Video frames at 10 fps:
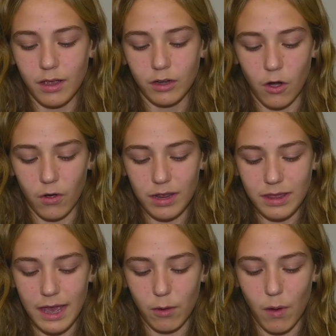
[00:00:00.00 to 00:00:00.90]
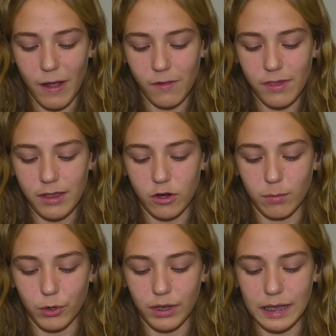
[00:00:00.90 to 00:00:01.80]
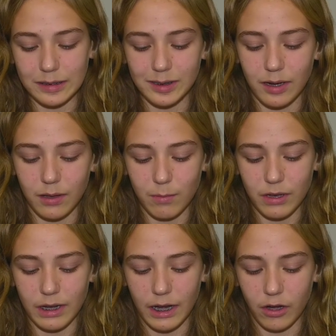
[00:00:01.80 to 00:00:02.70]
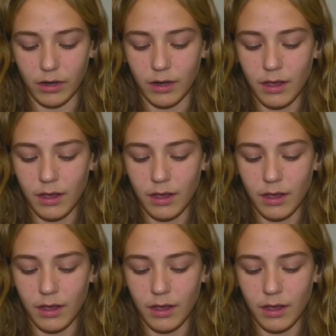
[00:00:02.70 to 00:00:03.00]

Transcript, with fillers: noting that while they grumbled against him and Aaron,